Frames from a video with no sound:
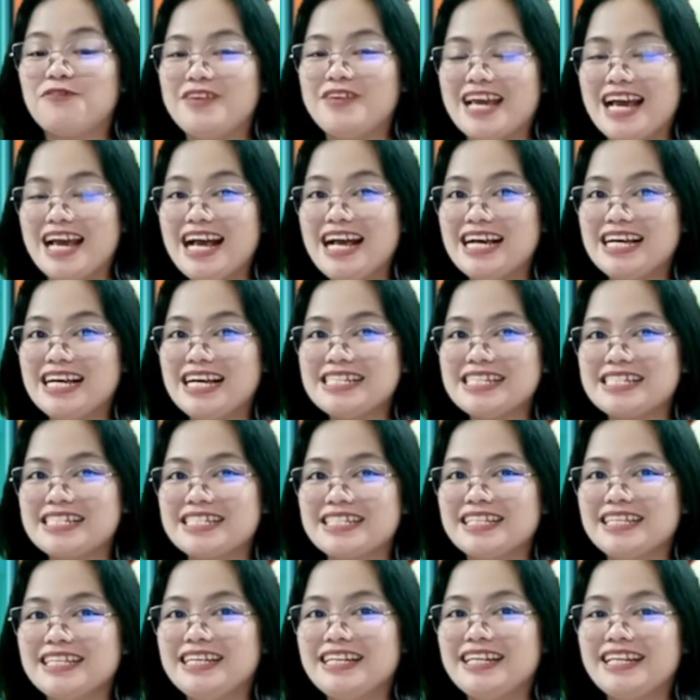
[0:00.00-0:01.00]

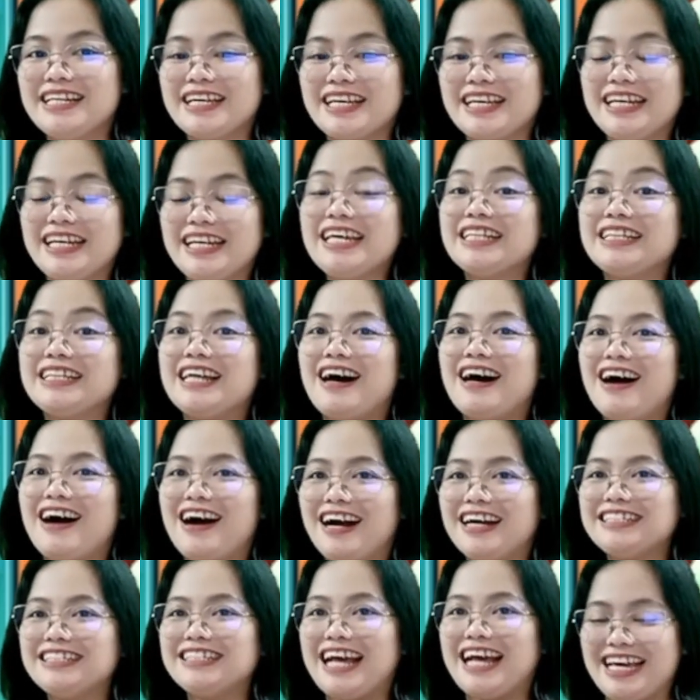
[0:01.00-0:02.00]
yes, click the heart